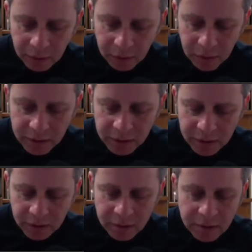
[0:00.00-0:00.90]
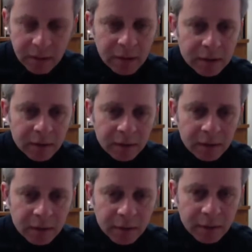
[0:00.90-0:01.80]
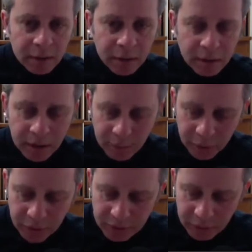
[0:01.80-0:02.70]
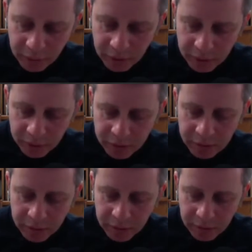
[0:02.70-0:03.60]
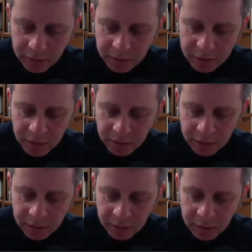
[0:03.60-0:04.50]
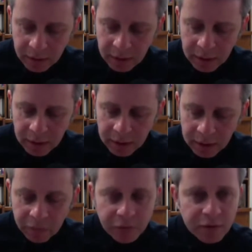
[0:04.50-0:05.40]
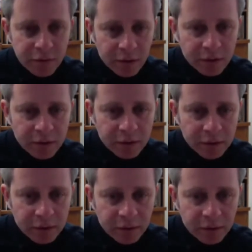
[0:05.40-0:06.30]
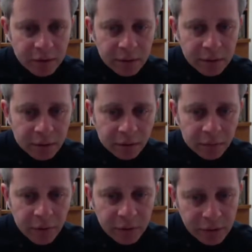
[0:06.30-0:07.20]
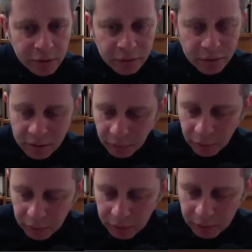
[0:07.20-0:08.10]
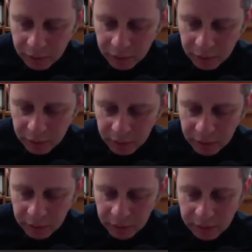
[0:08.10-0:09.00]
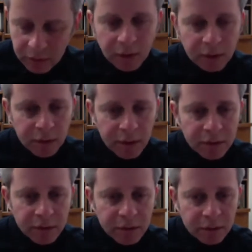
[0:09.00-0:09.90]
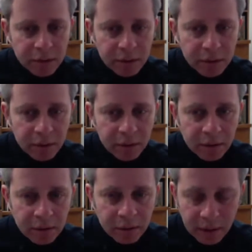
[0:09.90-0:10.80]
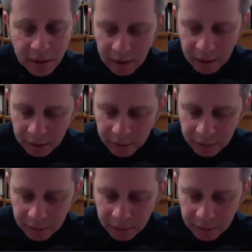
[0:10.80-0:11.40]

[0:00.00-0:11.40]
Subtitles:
which is to say, they presuppose a certain infrastructure of mutual support and toleration and care.